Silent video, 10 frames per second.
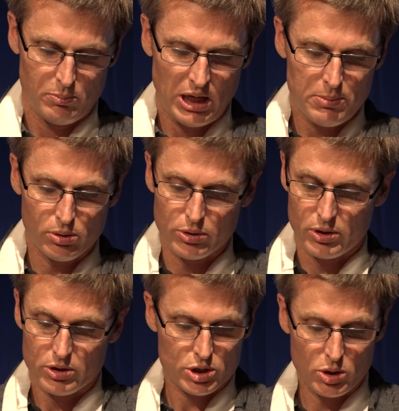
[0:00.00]

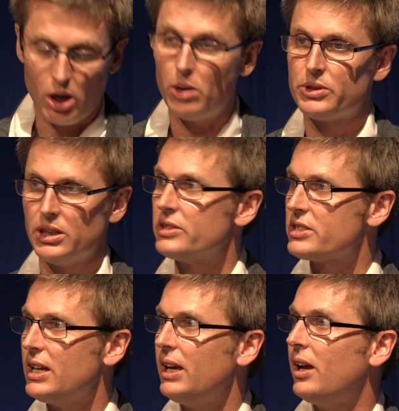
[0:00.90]
People stopped and
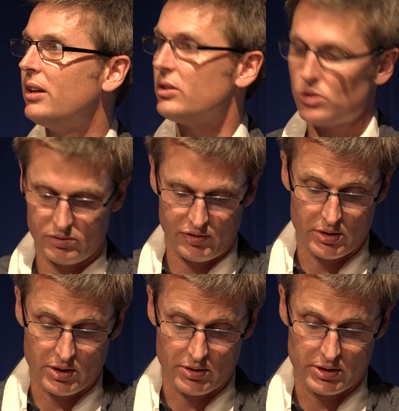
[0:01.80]
stared and took
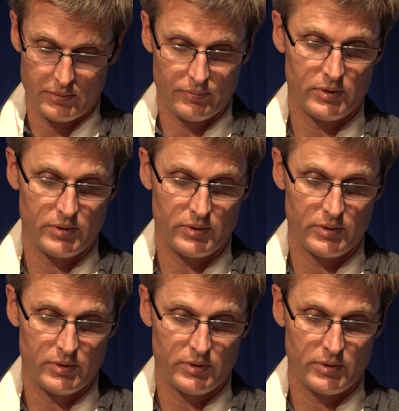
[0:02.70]
photos.